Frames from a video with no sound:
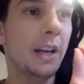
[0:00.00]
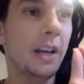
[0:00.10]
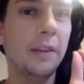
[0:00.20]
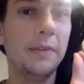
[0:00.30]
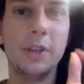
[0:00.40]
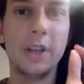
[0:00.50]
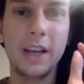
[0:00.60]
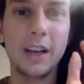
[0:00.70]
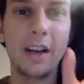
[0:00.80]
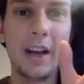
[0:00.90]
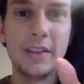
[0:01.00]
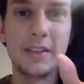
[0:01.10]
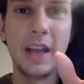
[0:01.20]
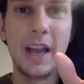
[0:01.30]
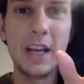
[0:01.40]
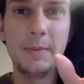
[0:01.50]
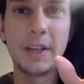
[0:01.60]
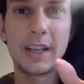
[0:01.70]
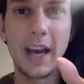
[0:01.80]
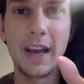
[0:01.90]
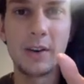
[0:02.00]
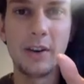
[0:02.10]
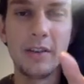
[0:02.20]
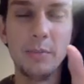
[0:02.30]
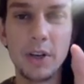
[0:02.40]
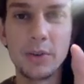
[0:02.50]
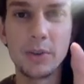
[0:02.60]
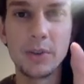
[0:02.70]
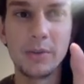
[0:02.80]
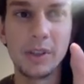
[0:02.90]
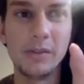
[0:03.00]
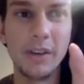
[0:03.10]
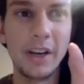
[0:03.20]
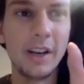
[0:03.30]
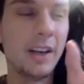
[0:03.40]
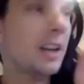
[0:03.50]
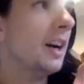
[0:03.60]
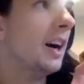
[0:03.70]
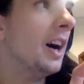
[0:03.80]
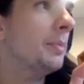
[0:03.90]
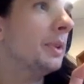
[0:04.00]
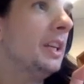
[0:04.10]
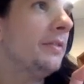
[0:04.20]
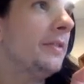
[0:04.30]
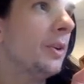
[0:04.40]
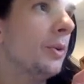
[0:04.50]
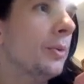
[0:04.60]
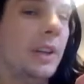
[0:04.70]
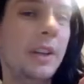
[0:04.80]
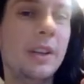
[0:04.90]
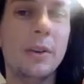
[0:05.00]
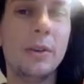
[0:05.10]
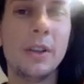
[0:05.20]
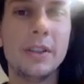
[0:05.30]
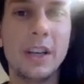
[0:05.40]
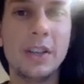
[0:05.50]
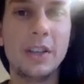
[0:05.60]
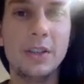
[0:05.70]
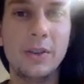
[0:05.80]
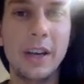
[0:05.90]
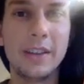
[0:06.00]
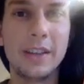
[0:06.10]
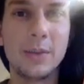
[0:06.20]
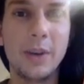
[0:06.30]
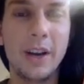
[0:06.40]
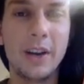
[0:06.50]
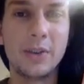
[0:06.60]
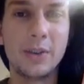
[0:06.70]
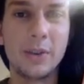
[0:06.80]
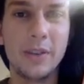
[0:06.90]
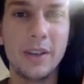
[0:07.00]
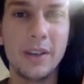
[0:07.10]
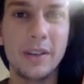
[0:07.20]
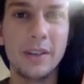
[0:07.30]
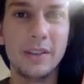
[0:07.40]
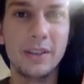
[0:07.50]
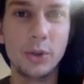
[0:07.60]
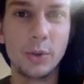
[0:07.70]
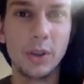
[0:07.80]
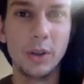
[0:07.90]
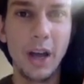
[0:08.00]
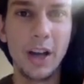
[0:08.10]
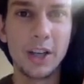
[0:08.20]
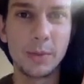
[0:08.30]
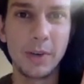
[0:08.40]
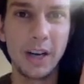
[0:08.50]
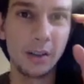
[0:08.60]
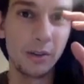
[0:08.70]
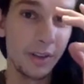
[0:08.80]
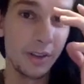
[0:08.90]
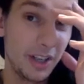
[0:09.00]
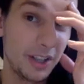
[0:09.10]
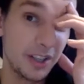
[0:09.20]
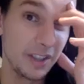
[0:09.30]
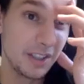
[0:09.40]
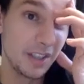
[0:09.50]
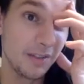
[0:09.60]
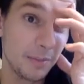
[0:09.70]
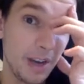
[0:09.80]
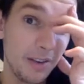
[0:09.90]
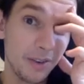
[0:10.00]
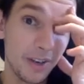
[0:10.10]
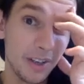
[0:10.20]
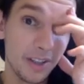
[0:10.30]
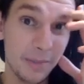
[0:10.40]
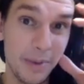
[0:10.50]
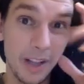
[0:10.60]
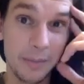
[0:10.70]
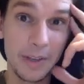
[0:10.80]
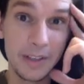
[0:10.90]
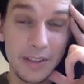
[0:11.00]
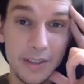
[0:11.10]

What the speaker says: if you take A to be a category of modules over a ring, I believe the only localizations you get this way are sort of the usual algebraic localizations given by inverting some element.